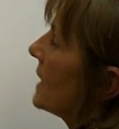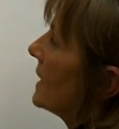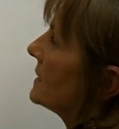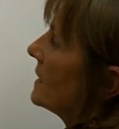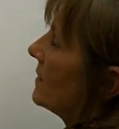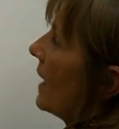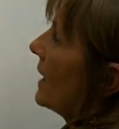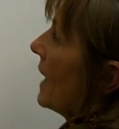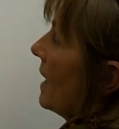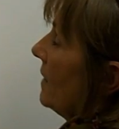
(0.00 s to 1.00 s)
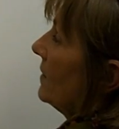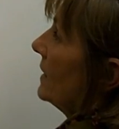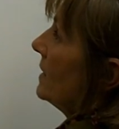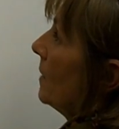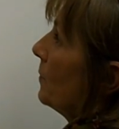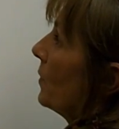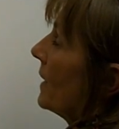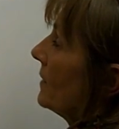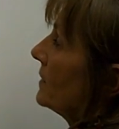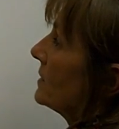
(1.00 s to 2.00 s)
says that the number
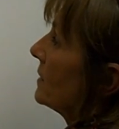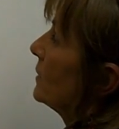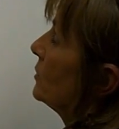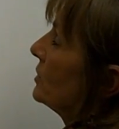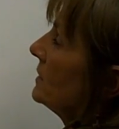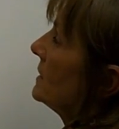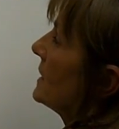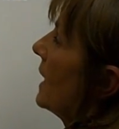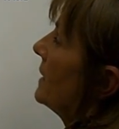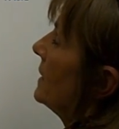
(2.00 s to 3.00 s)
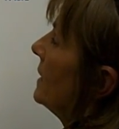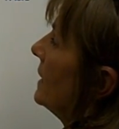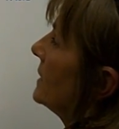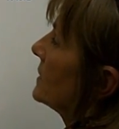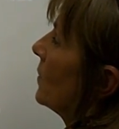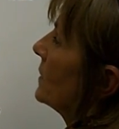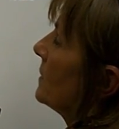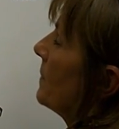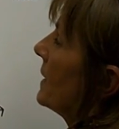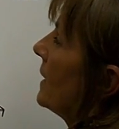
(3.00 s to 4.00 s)
in the solution set is going
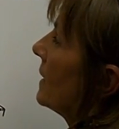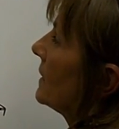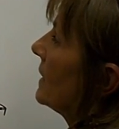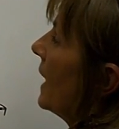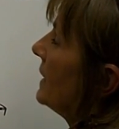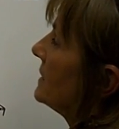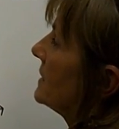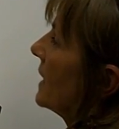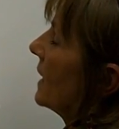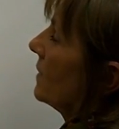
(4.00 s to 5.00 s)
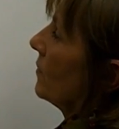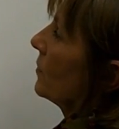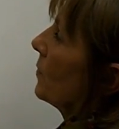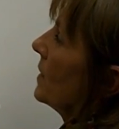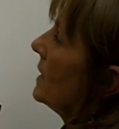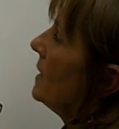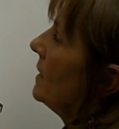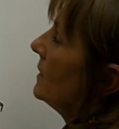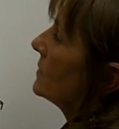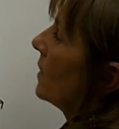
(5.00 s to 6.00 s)
to be less than 3,
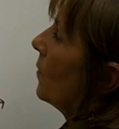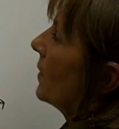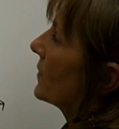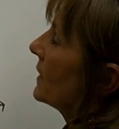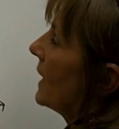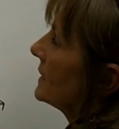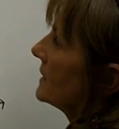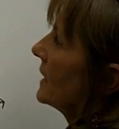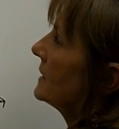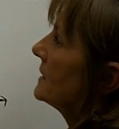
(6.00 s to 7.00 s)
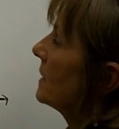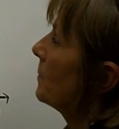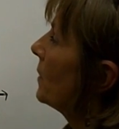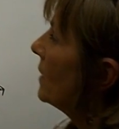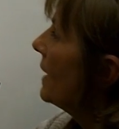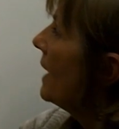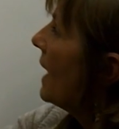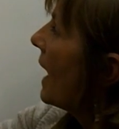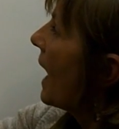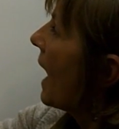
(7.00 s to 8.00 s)
so I want the less than symbol.
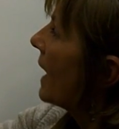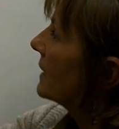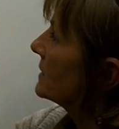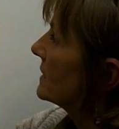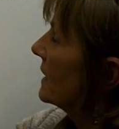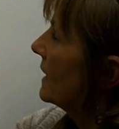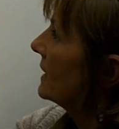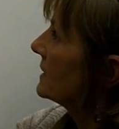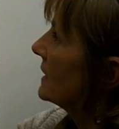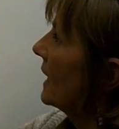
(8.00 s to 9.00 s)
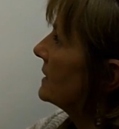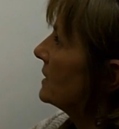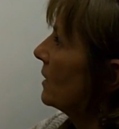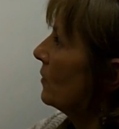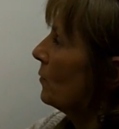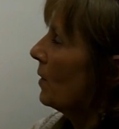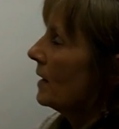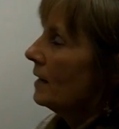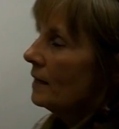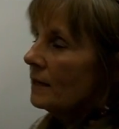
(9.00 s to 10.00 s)
X is less than 3.
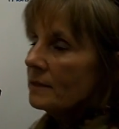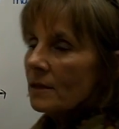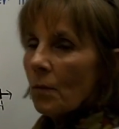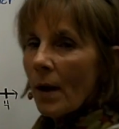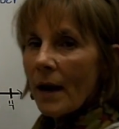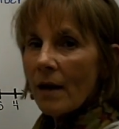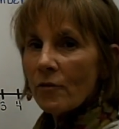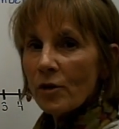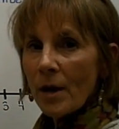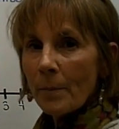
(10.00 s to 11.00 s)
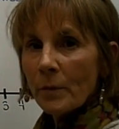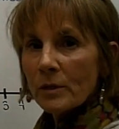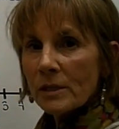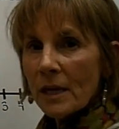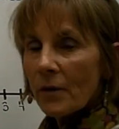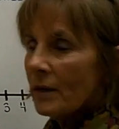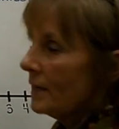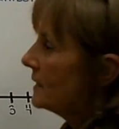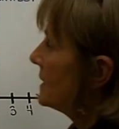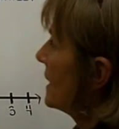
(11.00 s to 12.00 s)
So whatever number Sarah
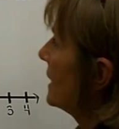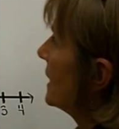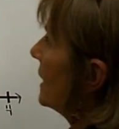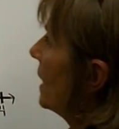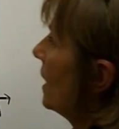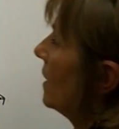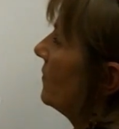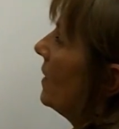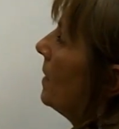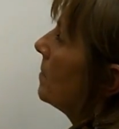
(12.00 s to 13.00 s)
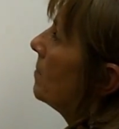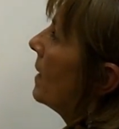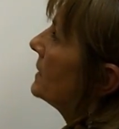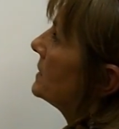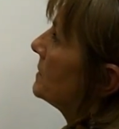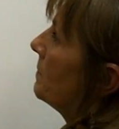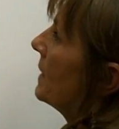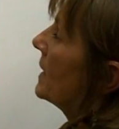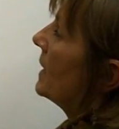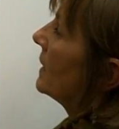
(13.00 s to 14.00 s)
is thinking of must
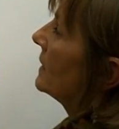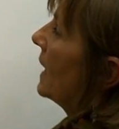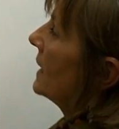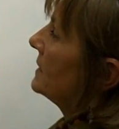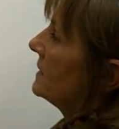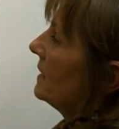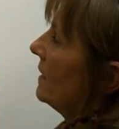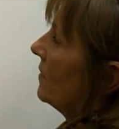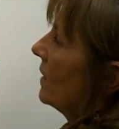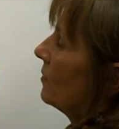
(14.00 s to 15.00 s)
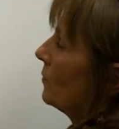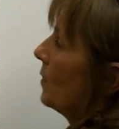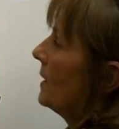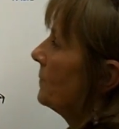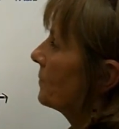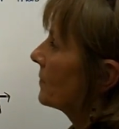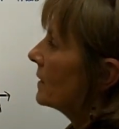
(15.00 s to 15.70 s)
be less than 3.